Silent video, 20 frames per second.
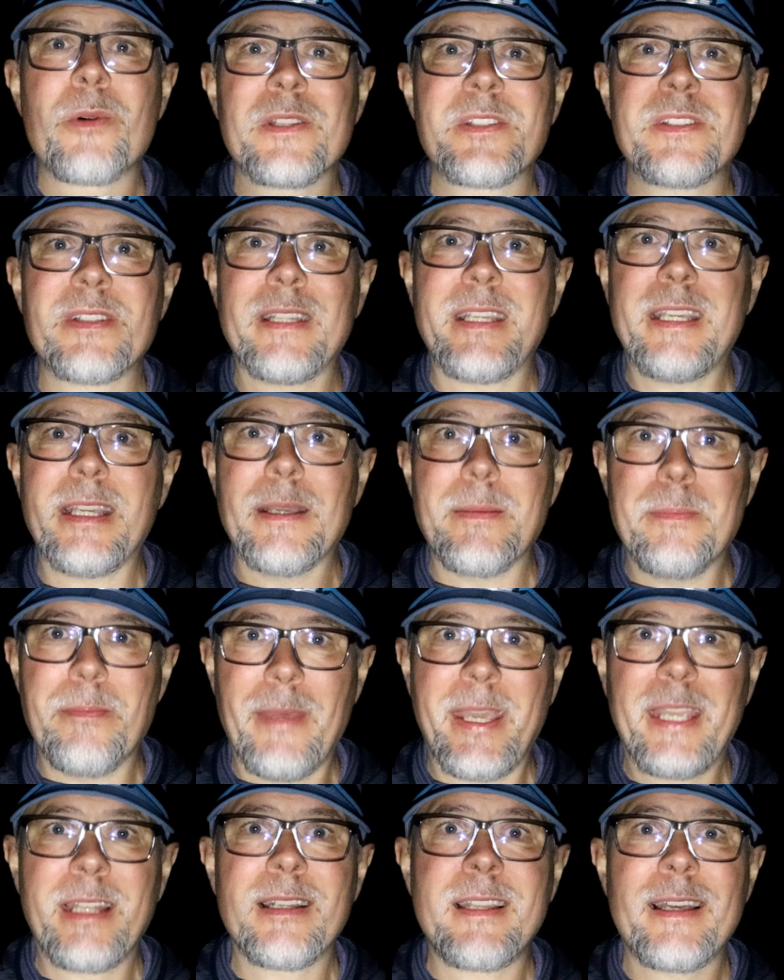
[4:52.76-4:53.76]
was the
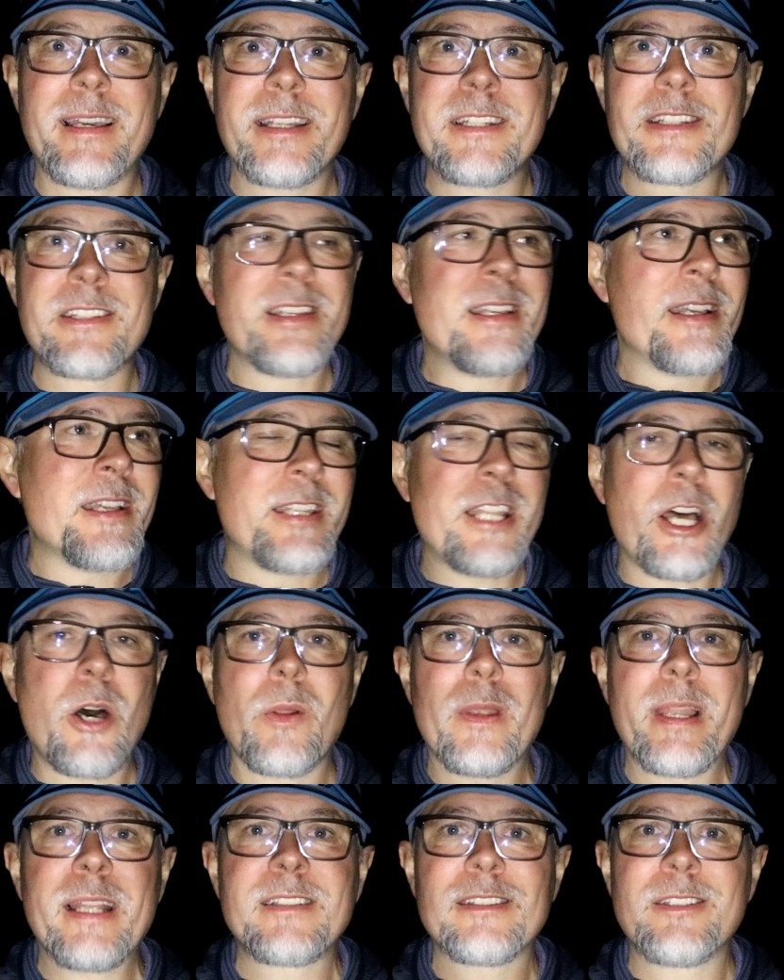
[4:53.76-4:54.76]
main light.
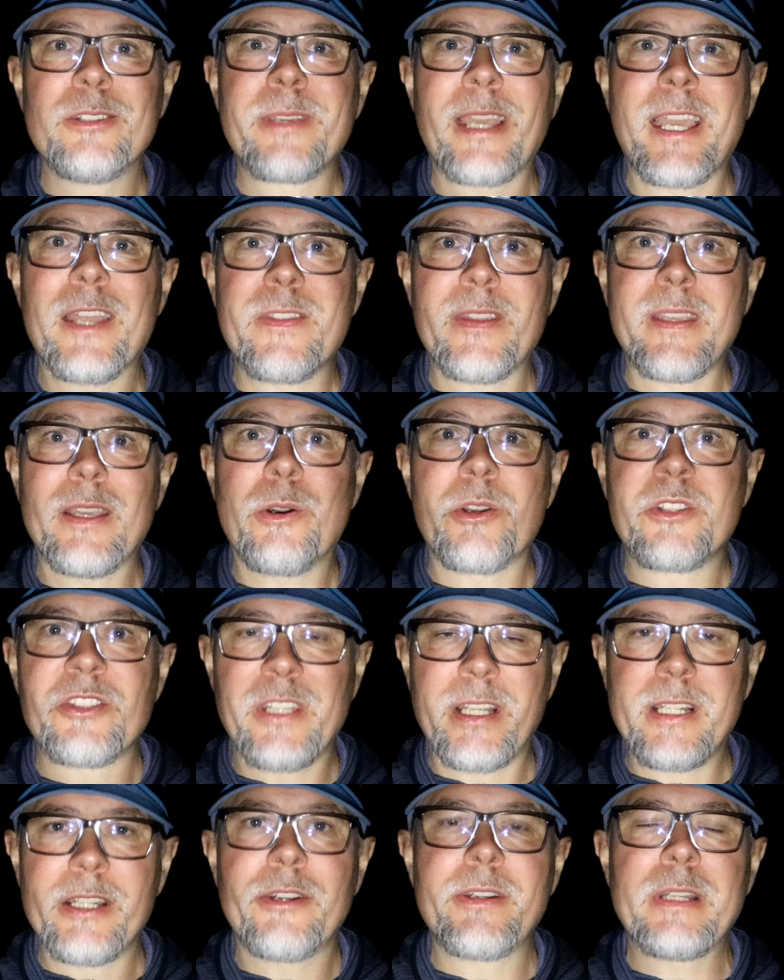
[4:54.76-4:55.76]
Now let's look at the
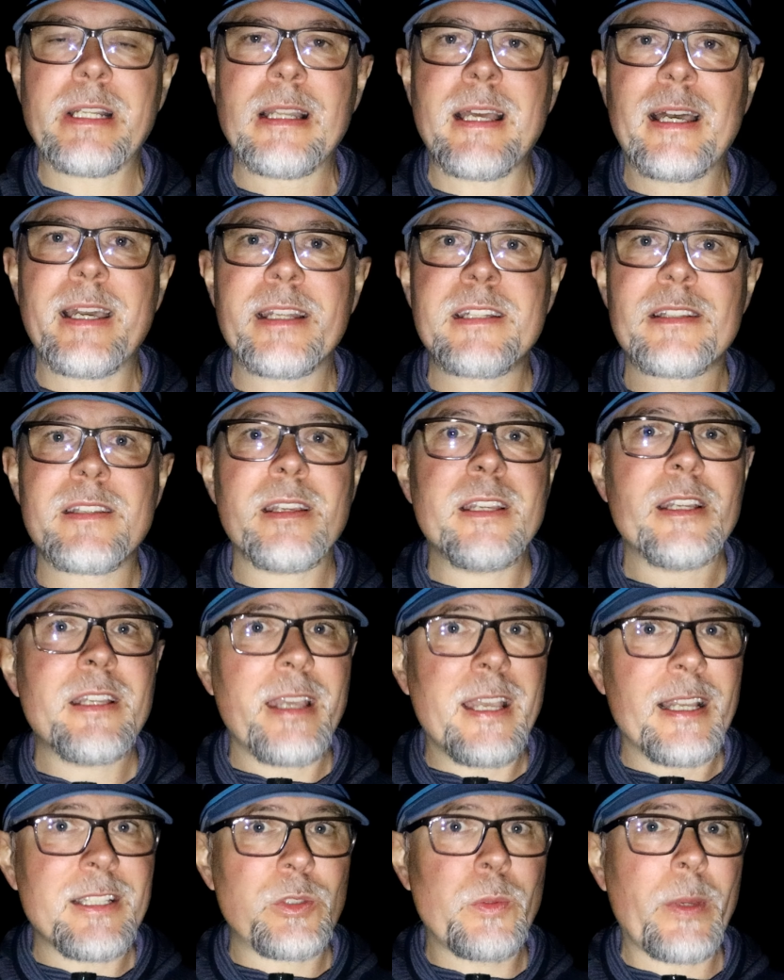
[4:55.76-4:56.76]
auxiliary light
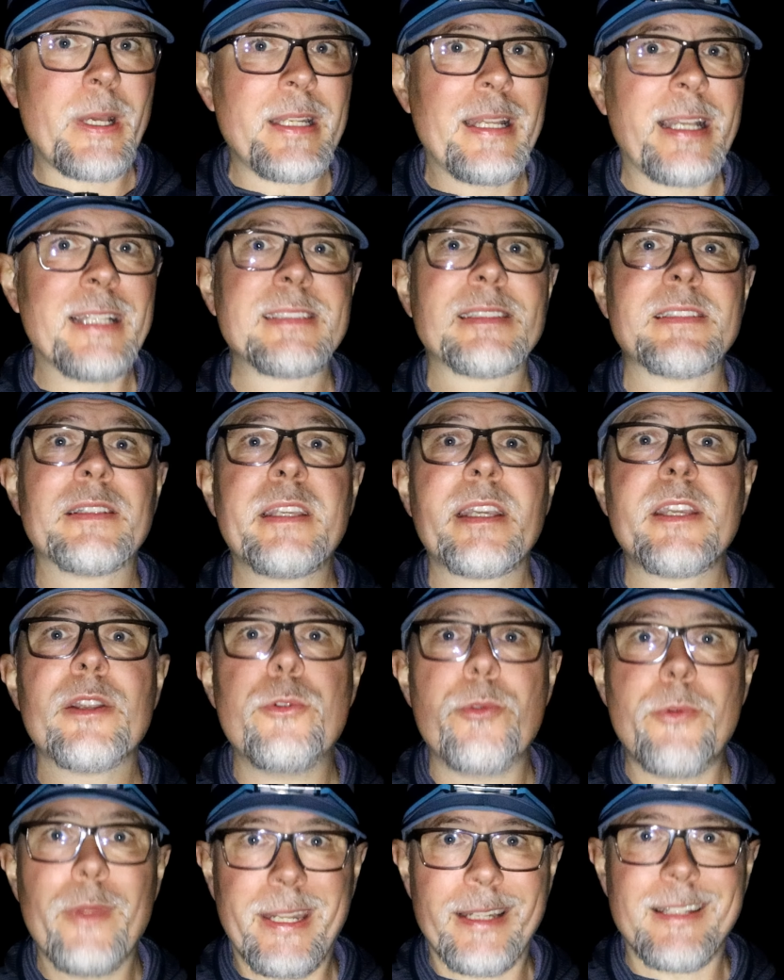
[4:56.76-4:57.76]
as well as the
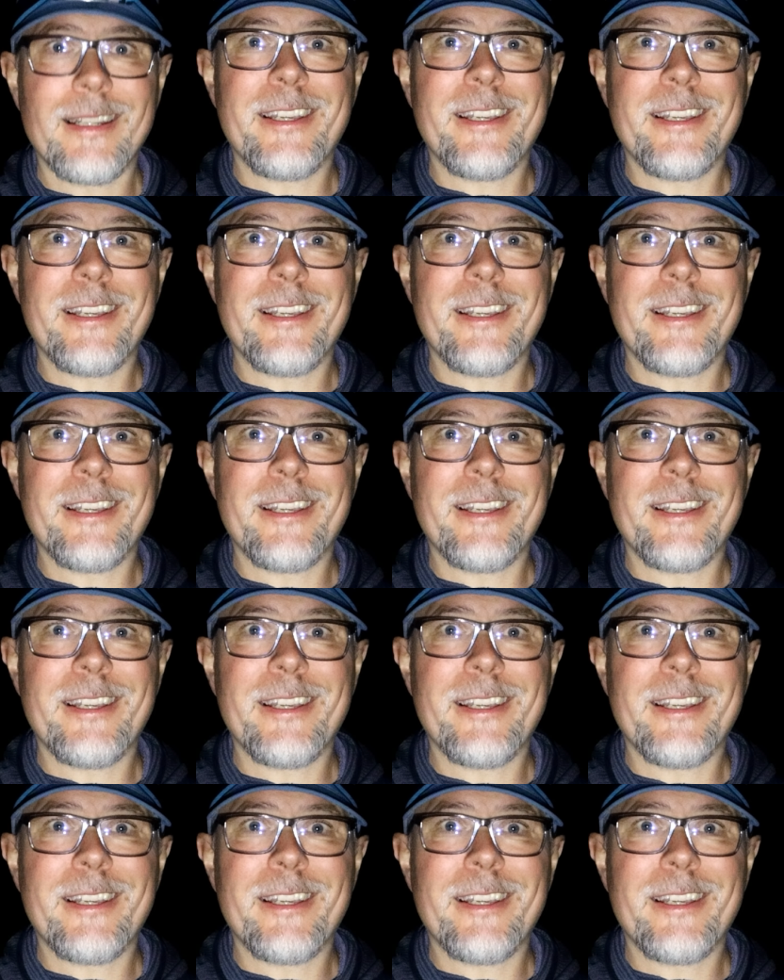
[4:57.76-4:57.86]
red